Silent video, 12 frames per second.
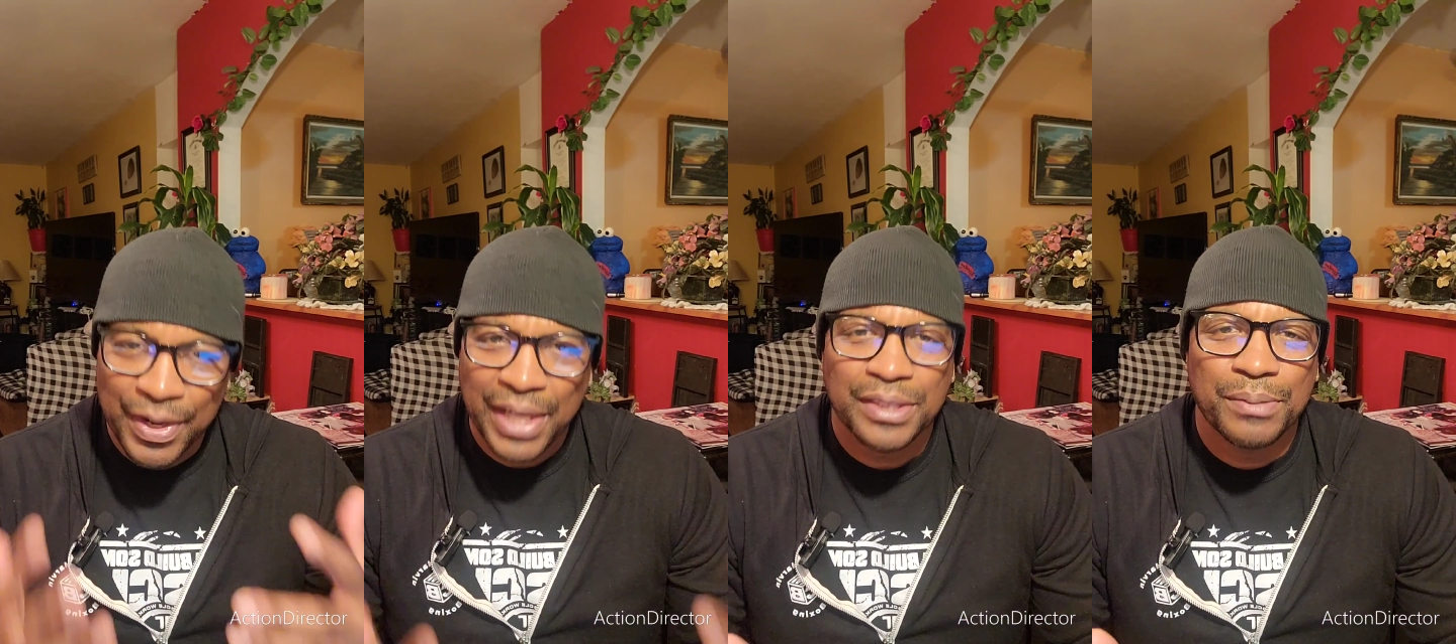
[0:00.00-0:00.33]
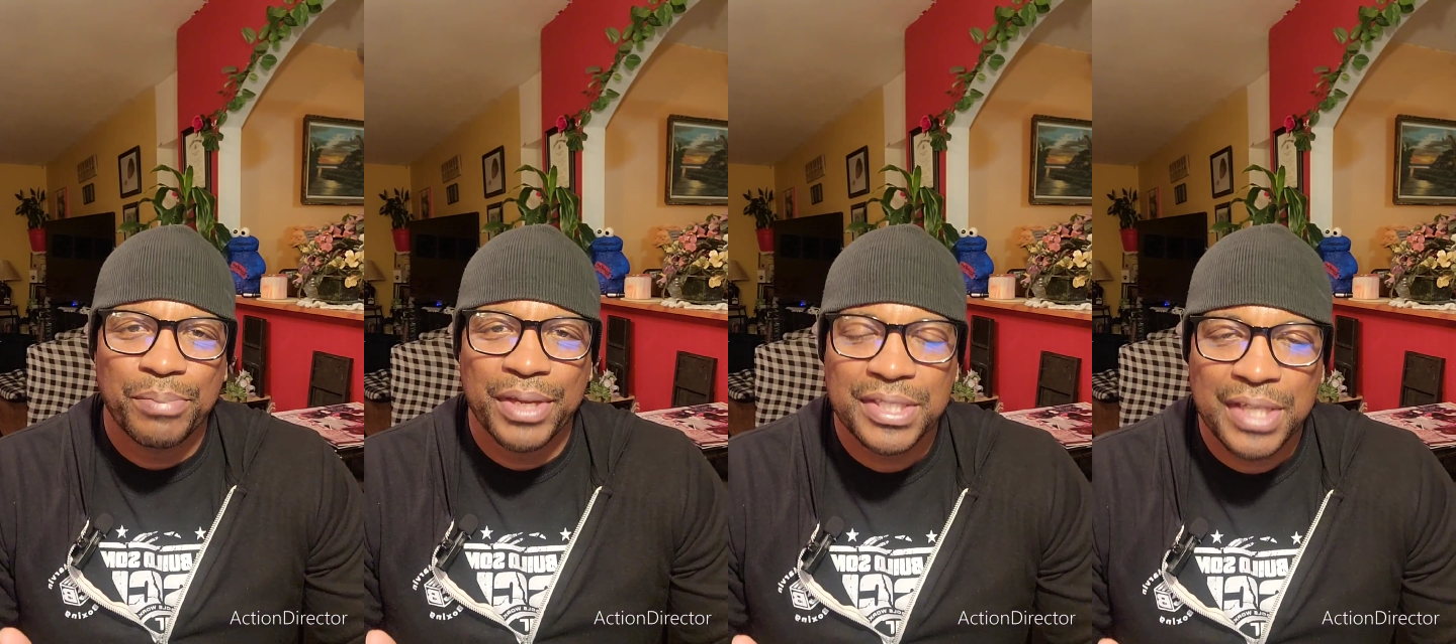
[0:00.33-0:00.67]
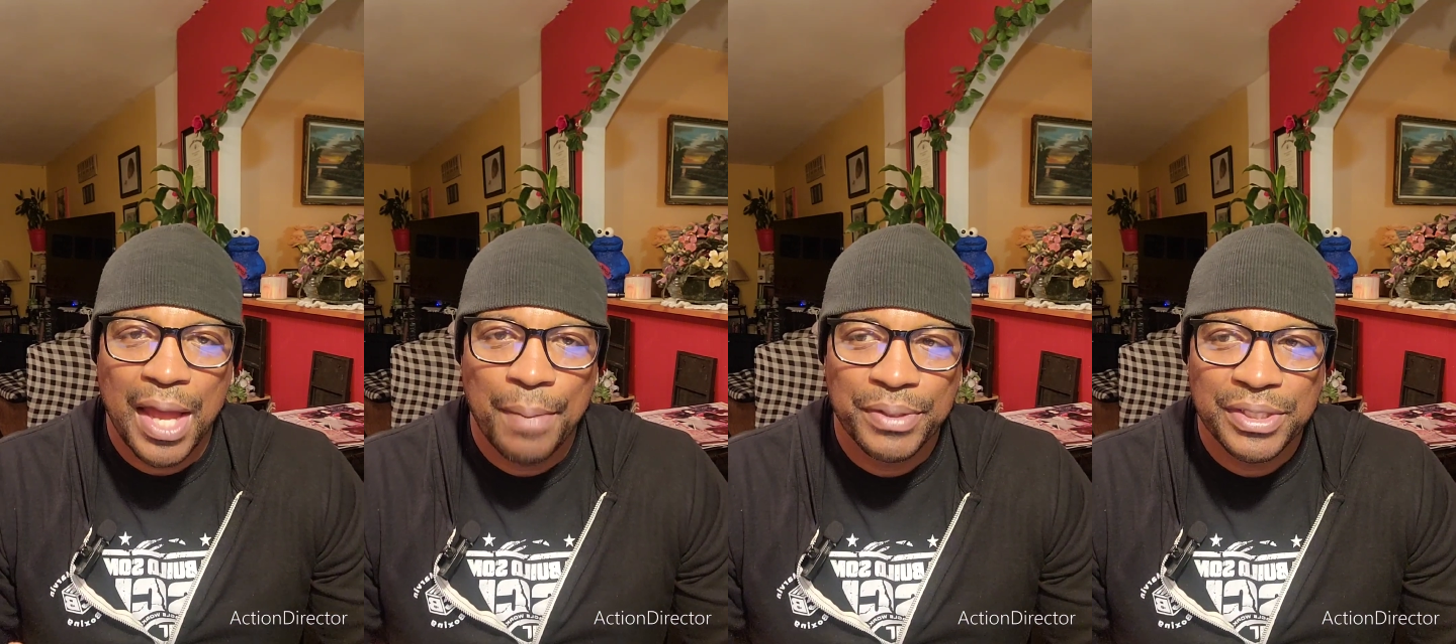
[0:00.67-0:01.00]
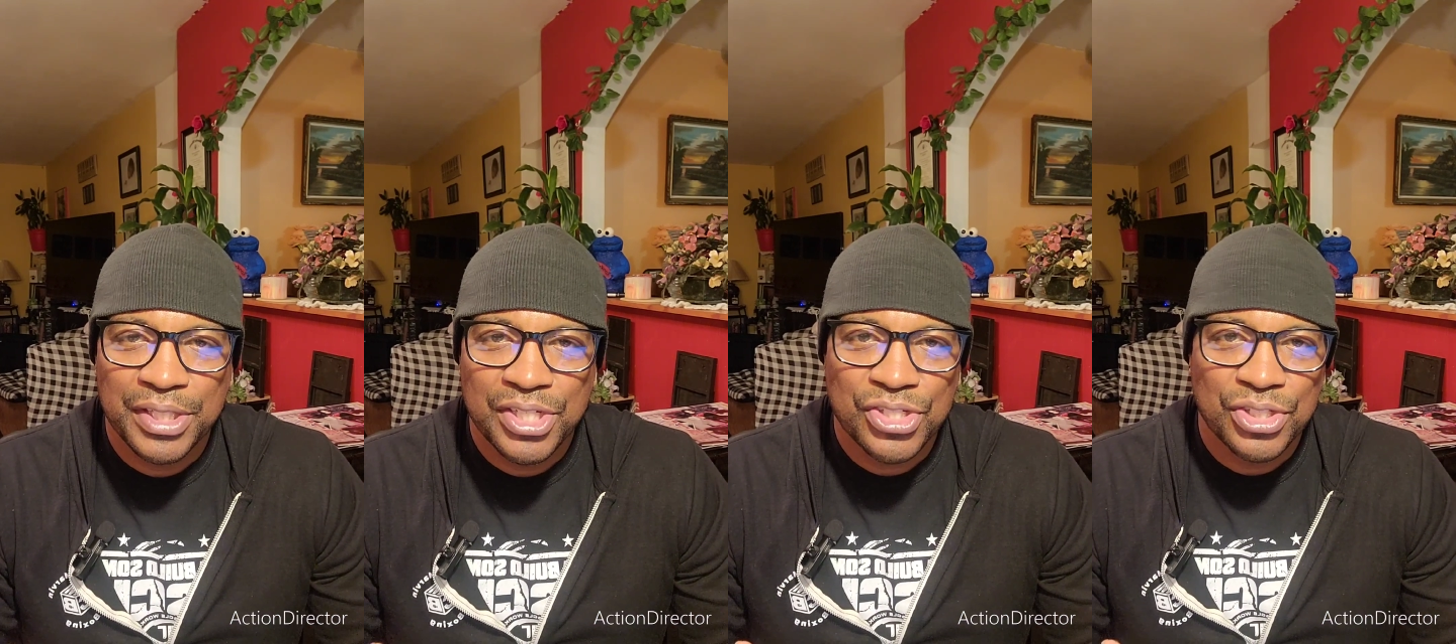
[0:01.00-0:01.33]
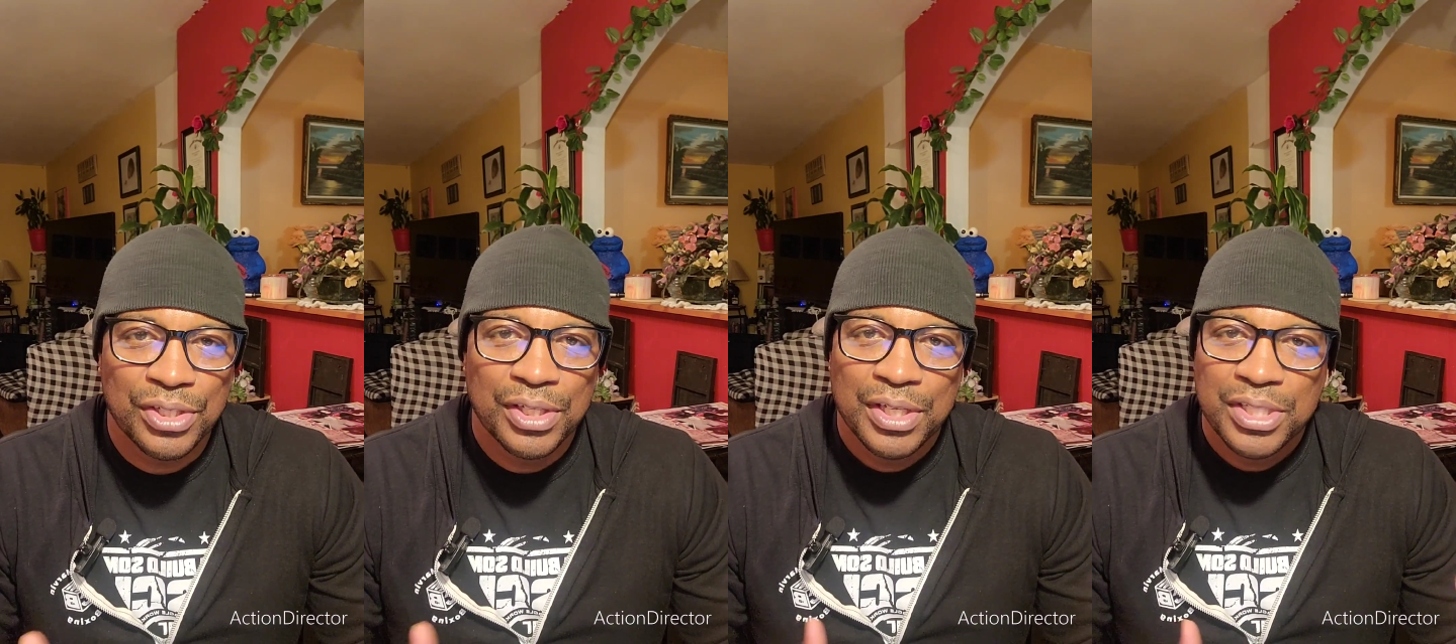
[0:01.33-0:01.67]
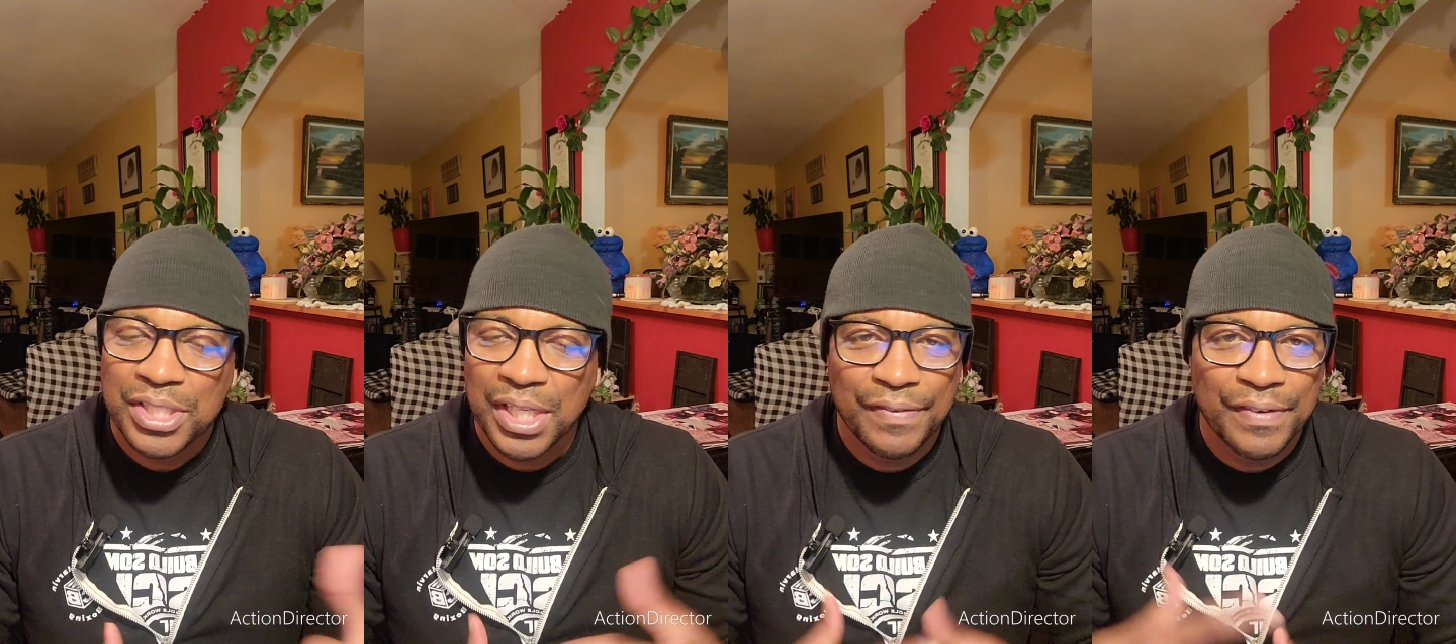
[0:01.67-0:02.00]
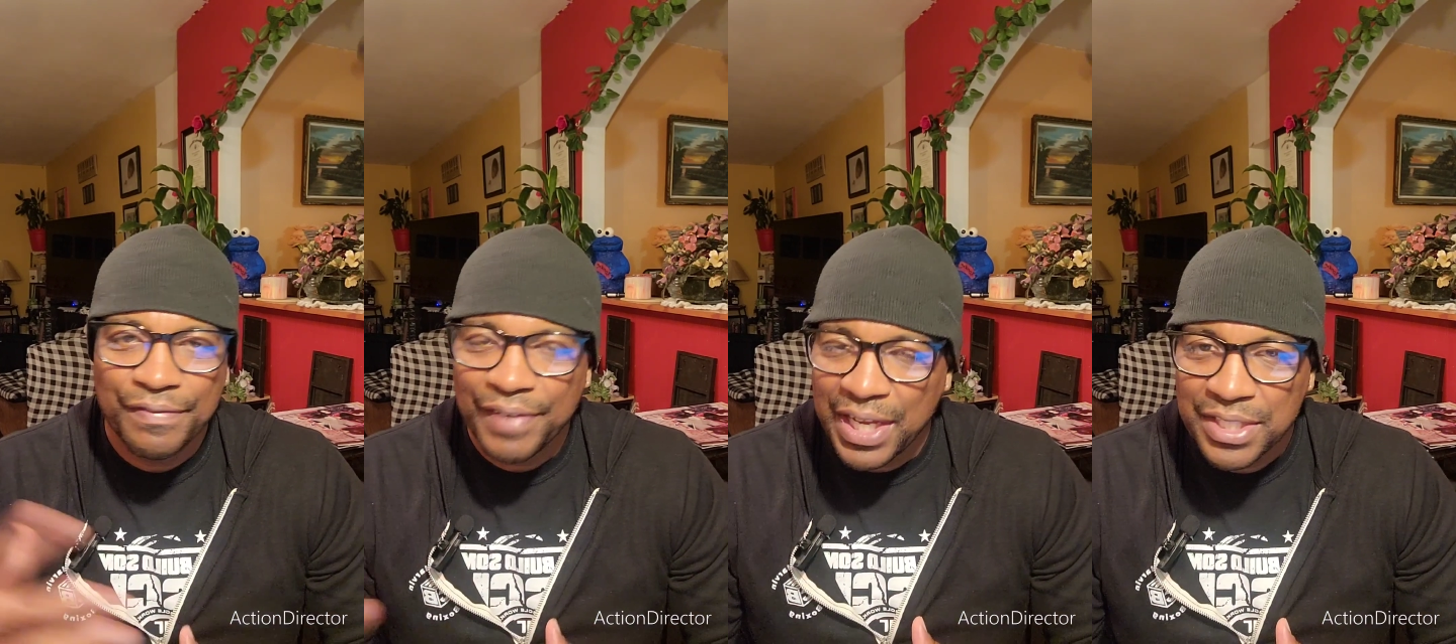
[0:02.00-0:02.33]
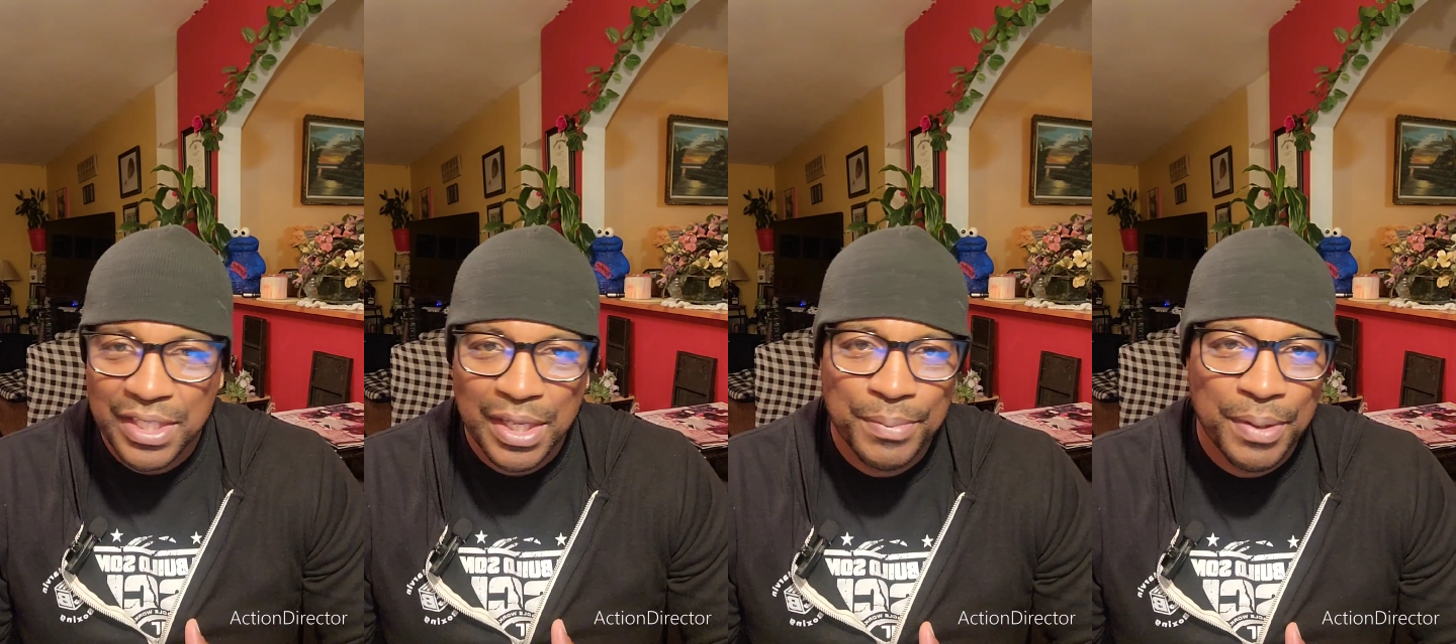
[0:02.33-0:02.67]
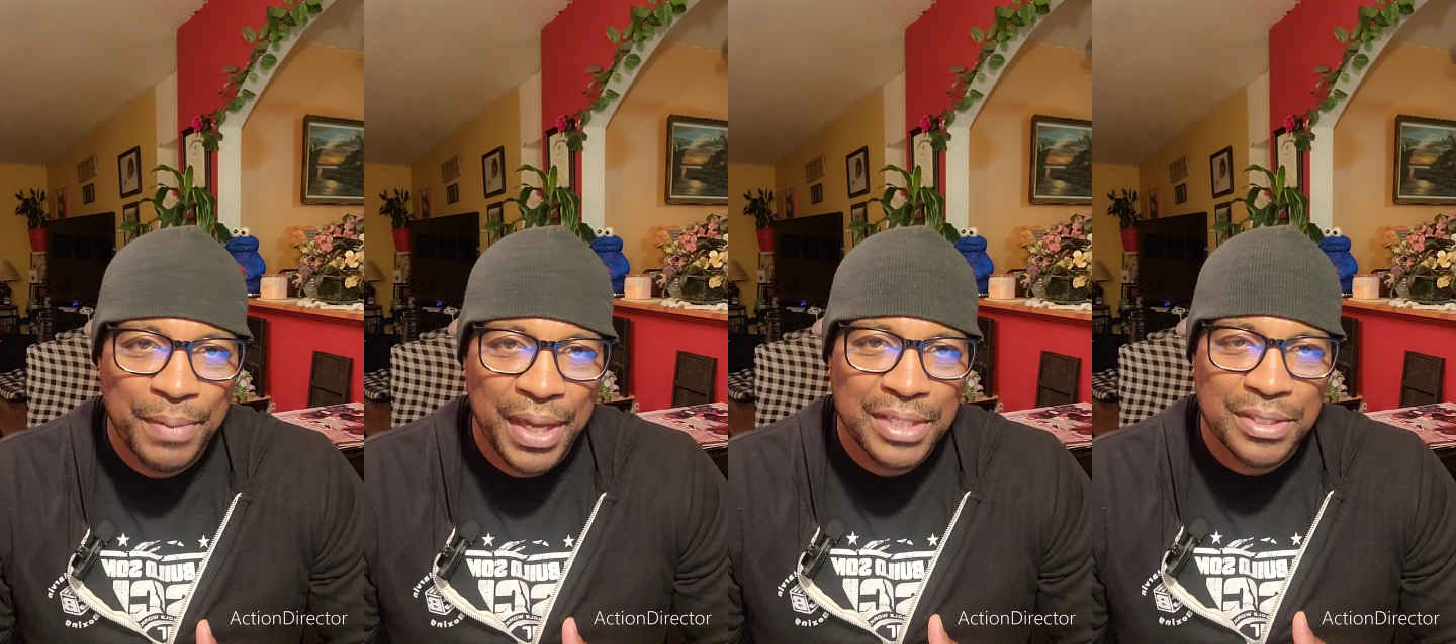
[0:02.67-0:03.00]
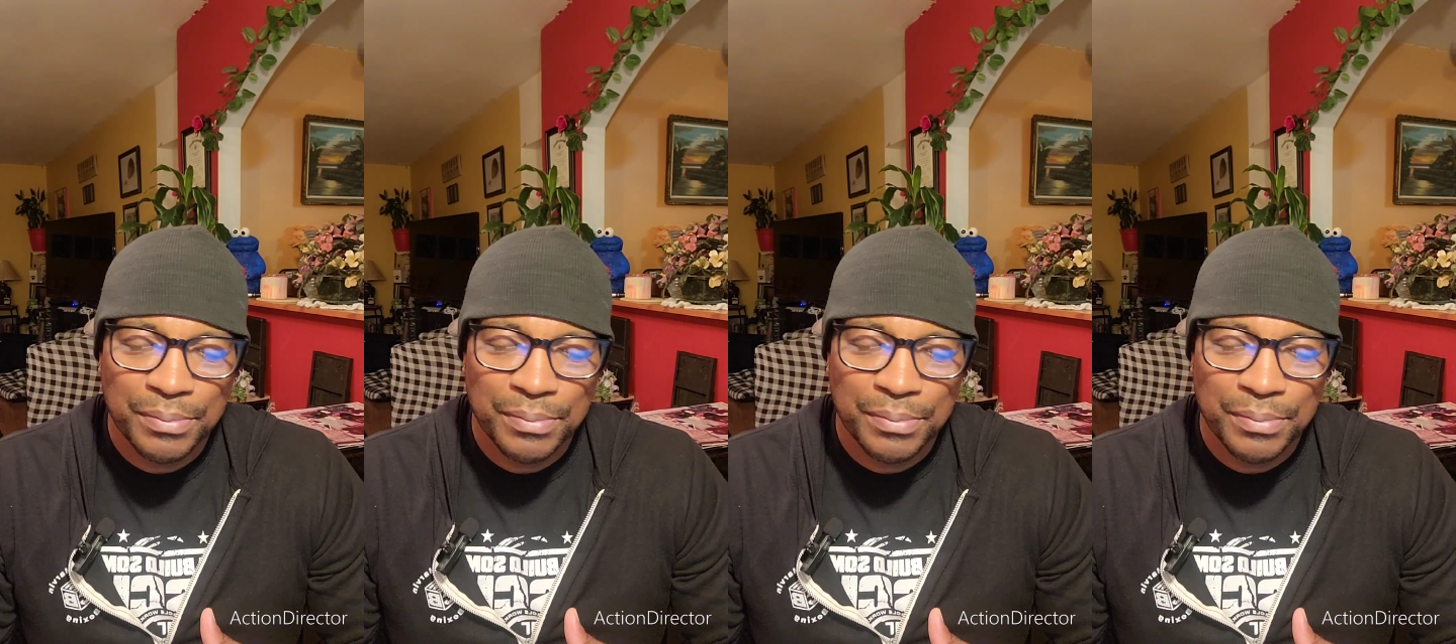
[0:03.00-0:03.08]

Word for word: fight the best competition. She even fights in MMA